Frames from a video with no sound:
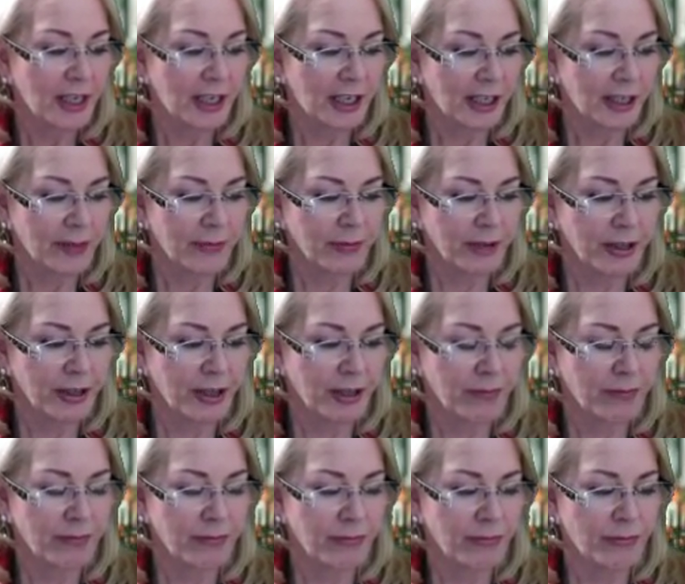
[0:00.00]

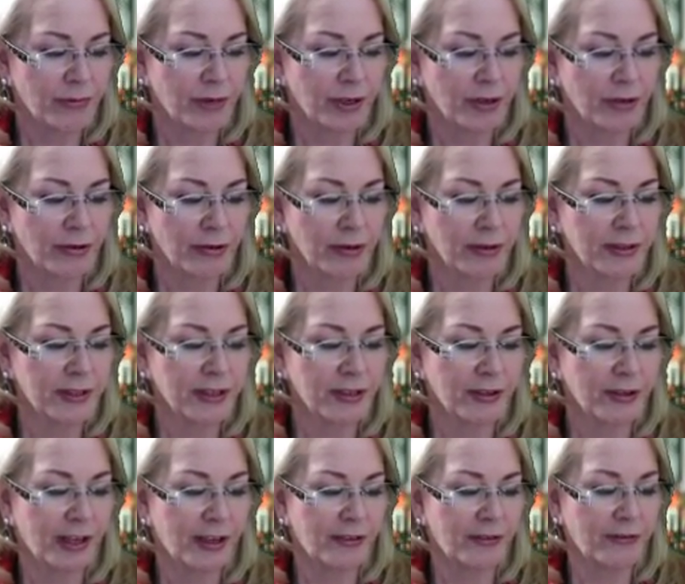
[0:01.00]
Then we
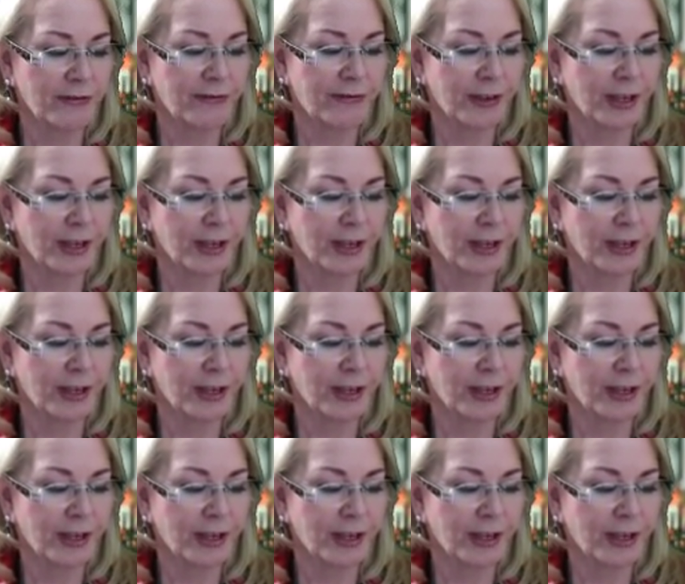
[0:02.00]
also have